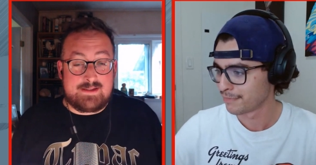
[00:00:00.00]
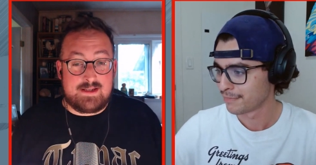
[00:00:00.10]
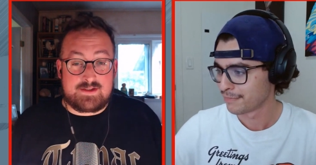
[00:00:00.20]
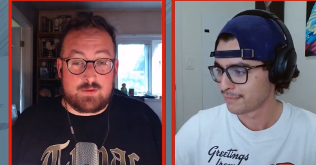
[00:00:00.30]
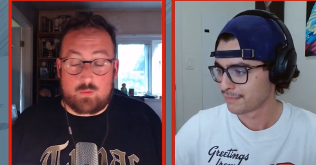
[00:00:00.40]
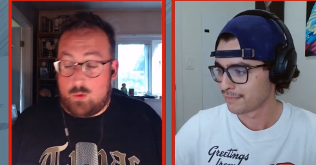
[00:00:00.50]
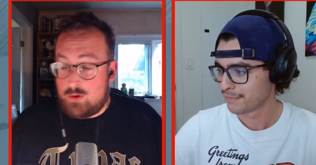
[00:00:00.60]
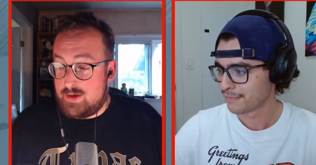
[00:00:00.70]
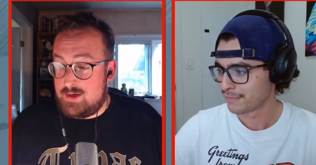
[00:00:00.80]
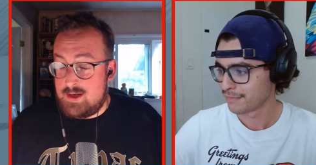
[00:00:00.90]
Speaker 1: say
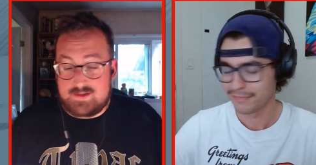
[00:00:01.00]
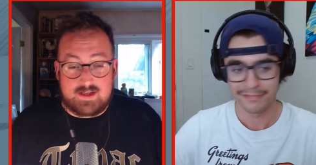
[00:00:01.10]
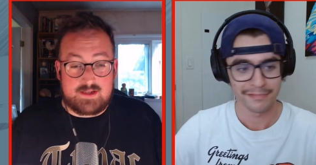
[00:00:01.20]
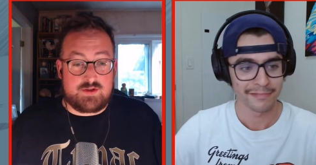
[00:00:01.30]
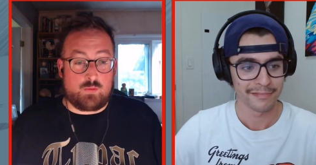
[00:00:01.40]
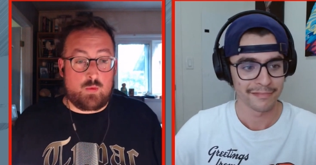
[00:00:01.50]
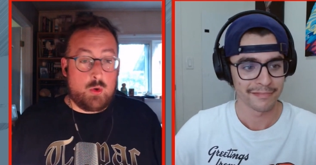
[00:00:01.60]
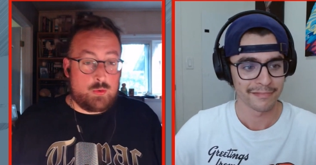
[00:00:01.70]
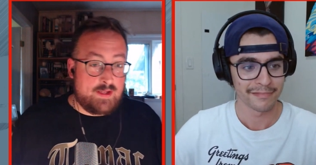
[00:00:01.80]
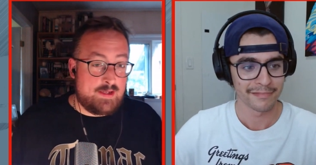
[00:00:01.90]
Sorokin, I say
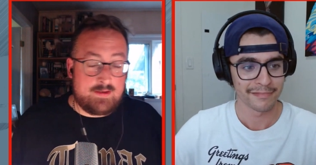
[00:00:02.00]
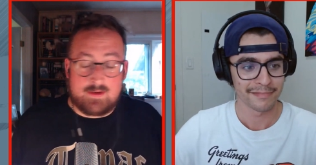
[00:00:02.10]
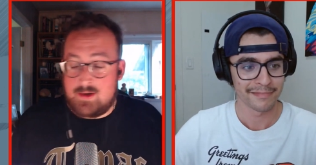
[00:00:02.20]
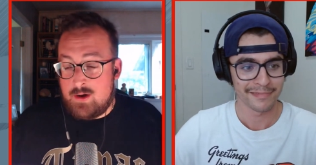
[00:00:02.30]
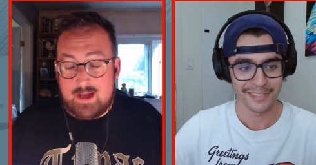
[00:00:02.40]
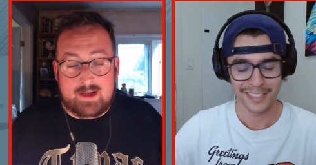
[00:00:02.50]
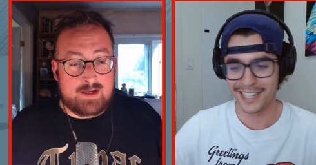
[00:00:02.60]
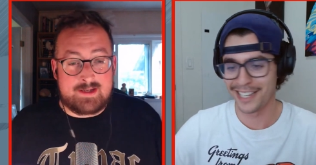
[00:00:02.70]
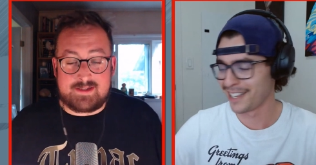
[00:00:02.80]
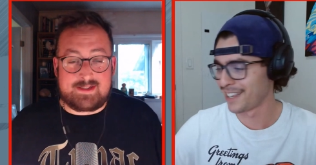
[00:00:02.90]
Sorokin. You know, I got
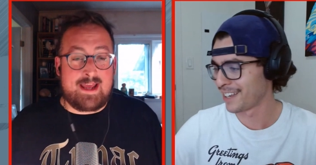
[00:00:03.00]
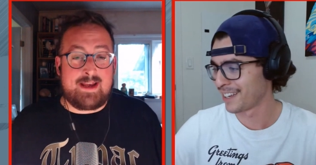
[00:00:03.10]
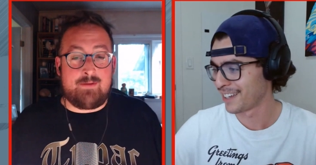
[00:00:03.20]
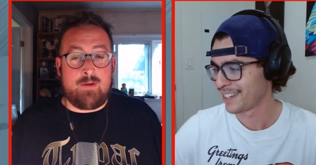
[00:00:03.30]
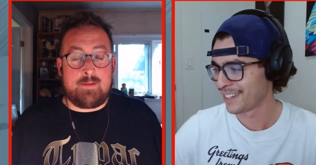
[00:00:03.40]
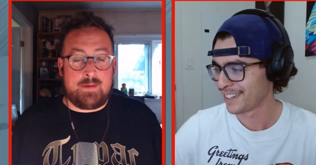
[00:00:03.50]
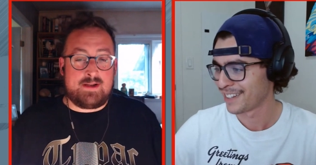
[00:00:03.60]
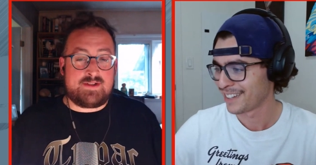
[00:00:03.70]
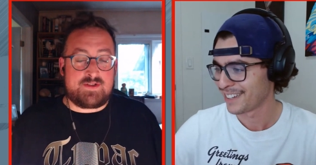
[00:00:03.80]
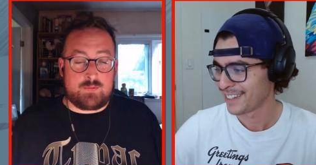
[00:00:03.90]
to just get it right, but
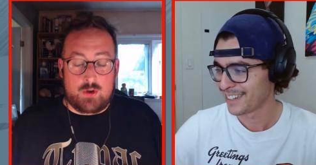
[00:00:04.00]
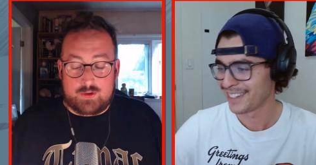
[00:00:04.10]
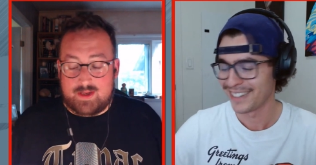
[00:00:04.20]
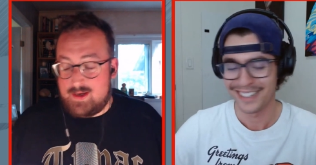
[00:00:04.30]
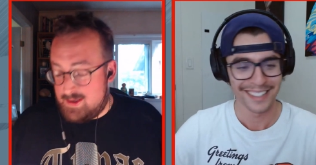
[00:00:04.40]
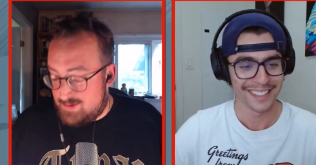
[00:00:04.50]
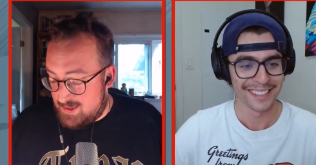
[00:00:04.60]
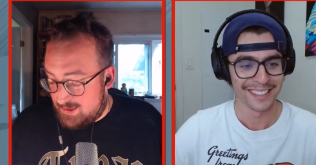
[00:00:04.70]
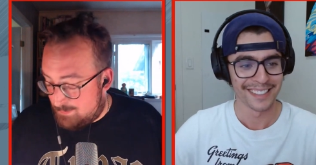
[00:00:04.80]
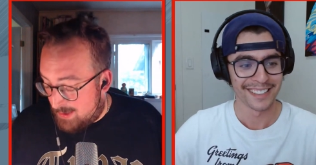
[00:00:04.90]
it's Sorokin, I
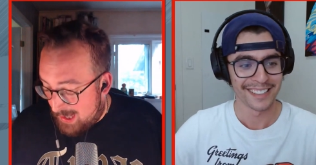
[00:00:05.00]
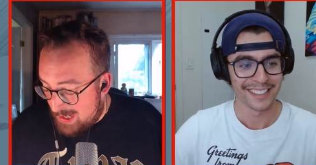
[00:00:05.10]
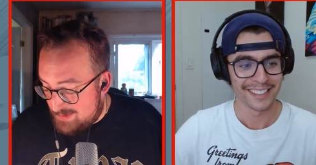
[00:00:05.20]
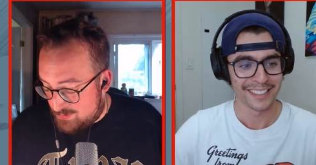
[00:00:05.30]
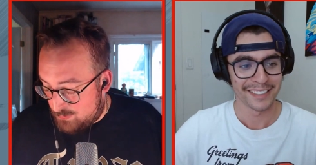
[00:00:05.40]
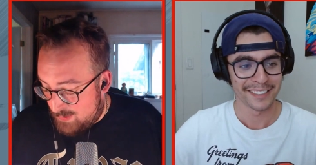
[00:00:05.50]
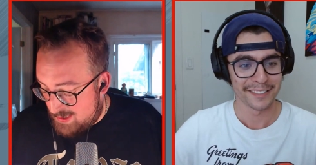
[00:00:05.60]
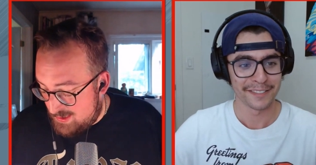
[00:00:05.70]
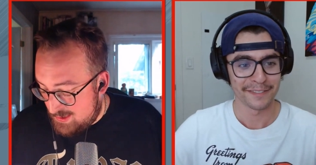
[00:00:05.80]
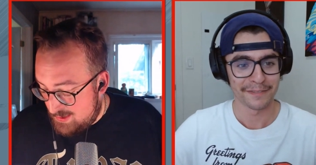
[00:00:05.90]
think. But either
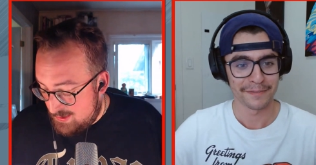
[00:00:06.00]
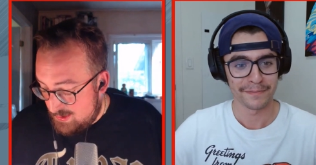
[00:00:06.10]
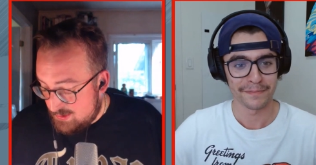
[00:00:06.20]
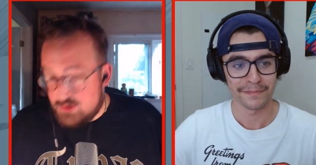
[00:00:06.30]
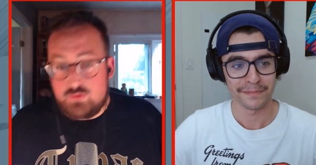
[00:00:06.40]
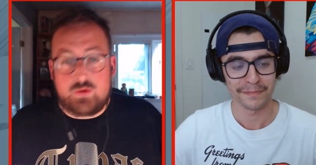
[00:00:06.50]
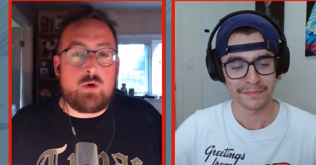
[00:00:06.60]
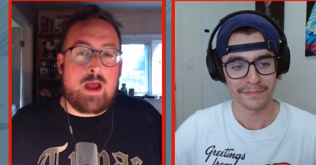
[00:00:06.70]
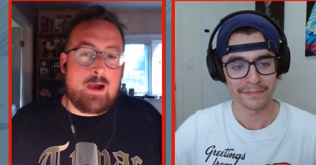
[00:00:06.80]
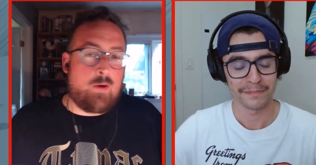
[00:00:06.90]
way, you
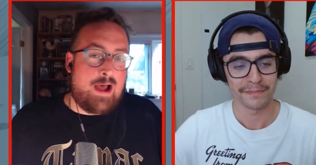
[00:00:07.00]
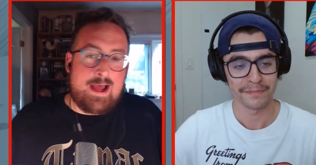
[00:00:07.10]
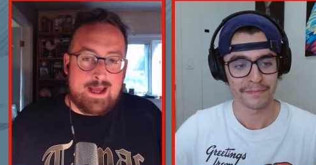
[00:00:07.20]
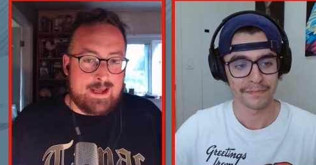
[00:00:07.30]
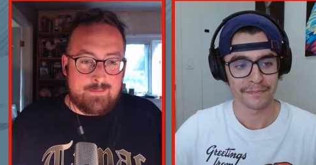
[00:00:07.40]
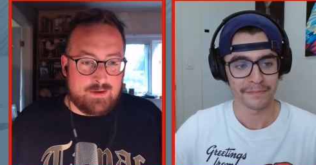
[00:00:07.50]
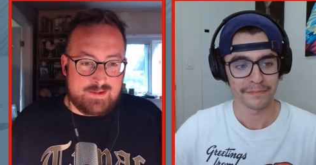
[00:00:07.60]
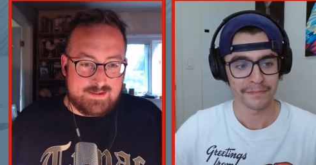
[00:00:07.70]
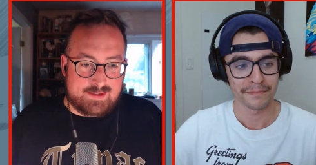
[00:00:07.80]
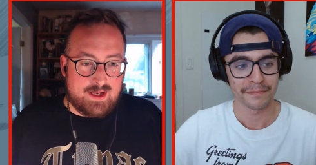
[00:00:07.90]
know how high I am on
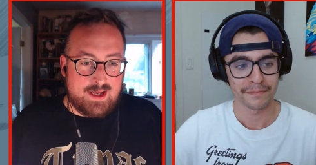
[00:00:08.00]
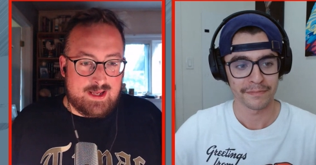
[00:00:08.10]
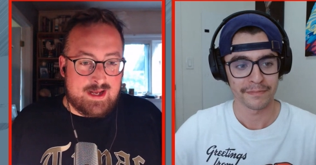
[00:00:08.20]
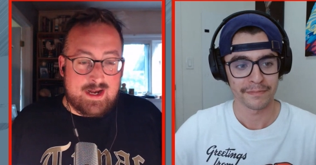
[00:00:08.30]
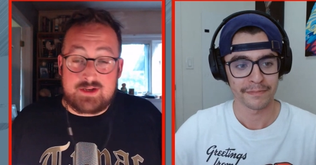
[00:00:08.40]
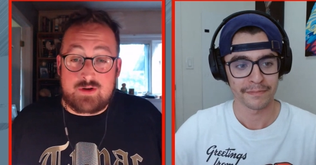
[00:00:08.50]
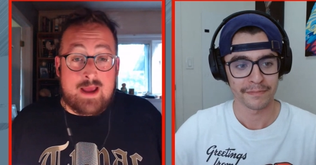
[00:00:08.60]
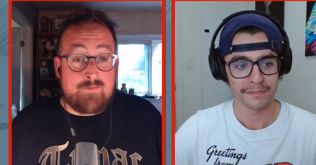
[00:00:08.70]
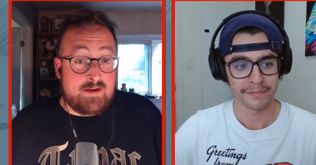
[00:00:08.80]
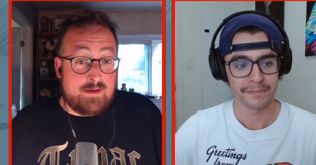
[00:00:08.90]
this guy. And I
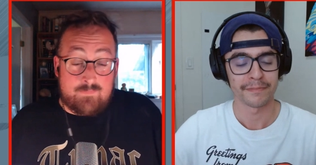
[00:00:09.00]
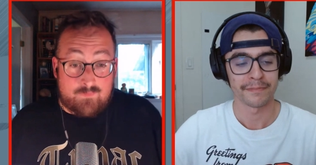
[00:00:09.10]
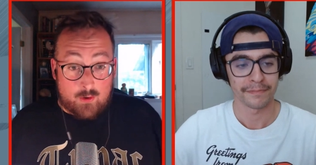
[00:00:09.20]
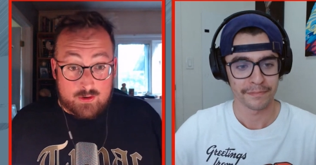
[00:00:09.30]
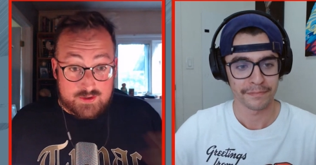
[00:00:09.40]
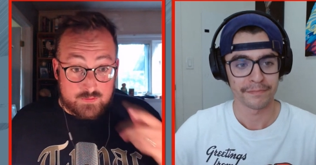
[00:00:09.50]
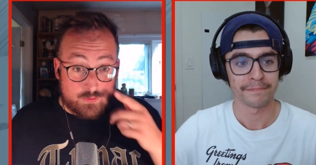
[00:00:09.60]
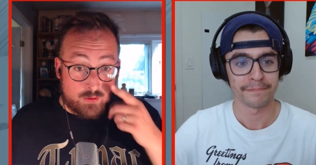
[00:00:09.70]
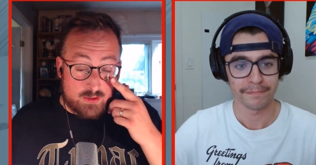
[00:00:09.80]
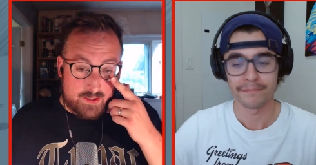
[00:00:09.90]
drafted him far too
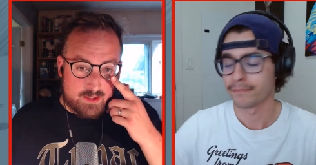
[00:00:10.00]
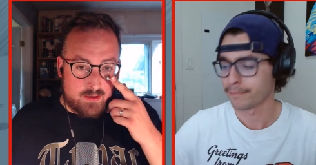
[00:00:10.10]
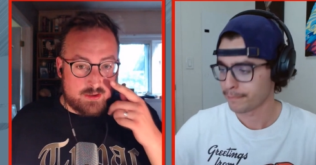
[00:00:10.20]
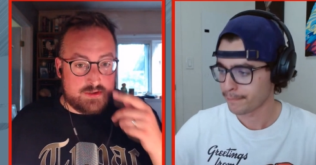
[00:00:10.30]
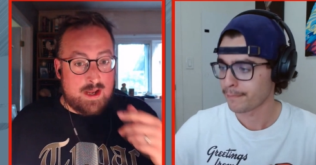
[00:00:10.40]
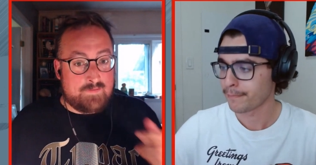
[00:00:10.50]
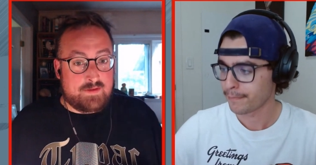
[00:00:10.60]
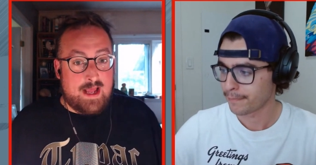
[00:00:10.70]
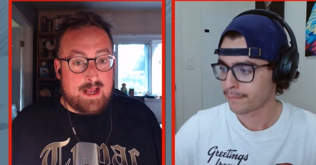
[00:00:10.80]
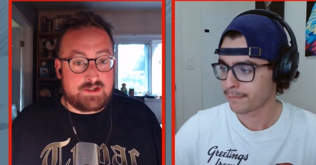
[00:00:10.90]
early in our
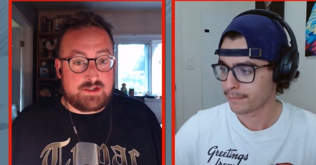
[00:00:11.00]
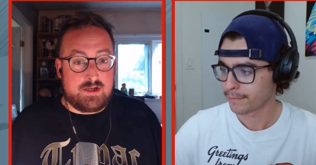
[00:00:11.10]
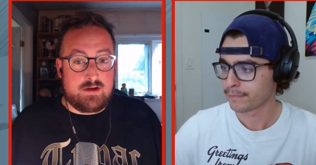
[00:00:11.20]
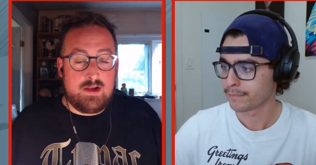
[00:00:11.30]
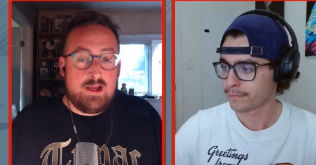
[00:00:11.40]
draft last year.